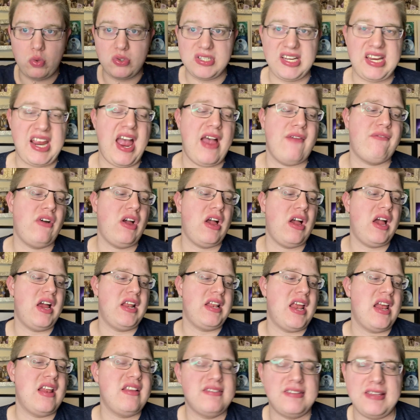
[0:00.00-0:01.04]
together
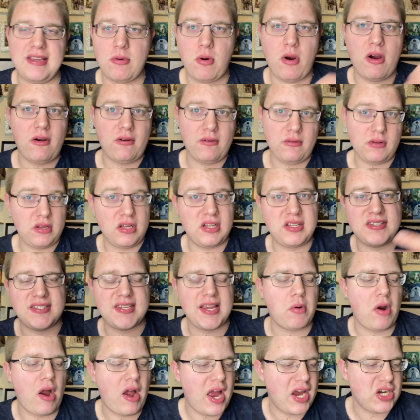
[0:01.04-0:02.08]
and then say what
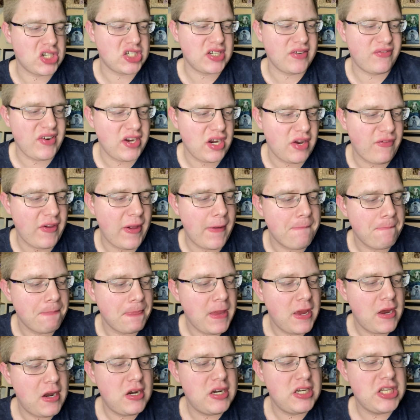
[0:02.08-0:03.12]
I actually think of it.
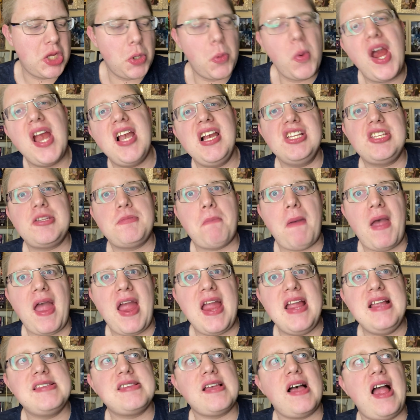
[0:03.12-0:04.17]
The Wheel in
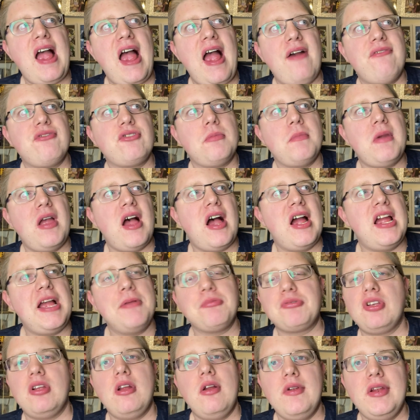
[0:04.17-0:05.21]
Space, I have to admit, I
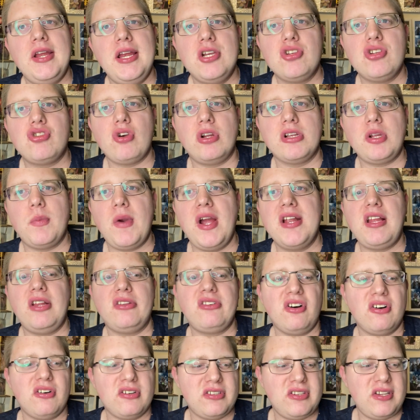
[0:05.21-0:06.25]
absolutely enjoyed the way the
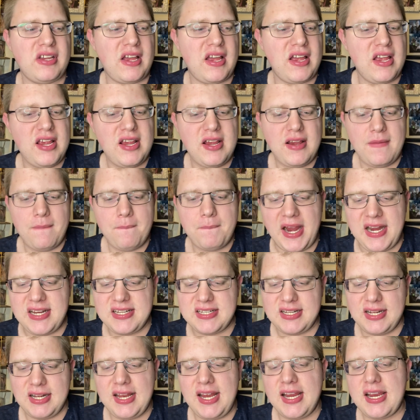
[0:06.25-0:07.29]
Doctor
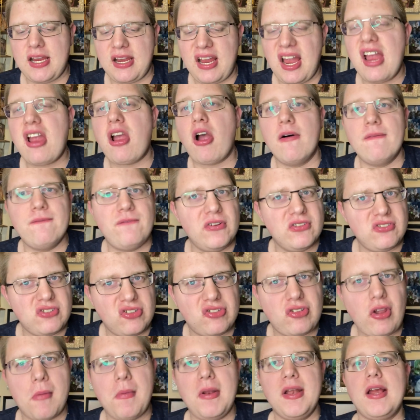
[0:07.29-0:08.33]
basically confronts the
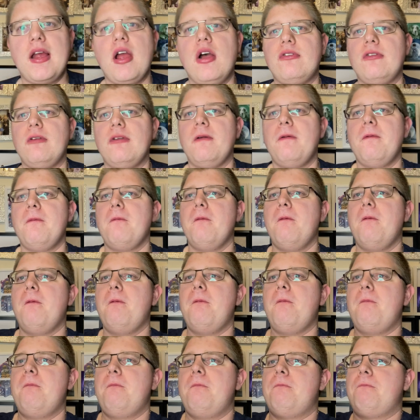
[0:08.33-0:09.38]
Simon and goes,
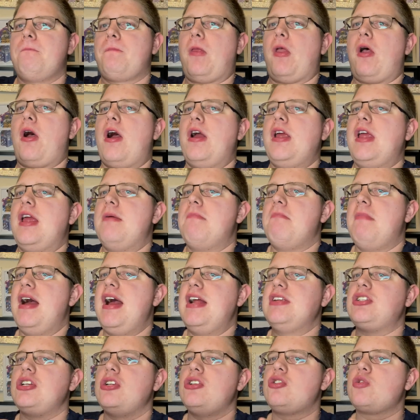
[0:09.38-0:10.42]
"I
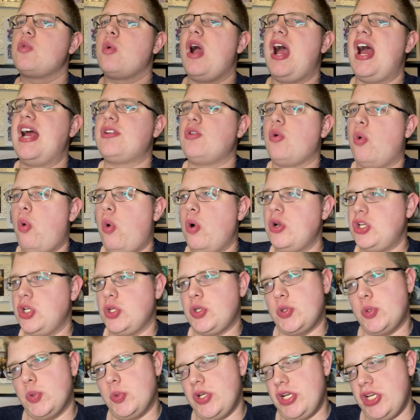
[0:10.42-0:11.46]
imagined you had
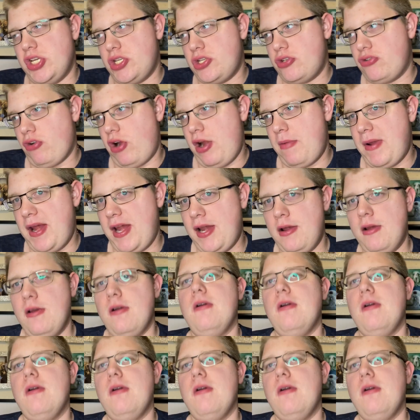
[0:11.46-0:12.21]
orders to destroy me.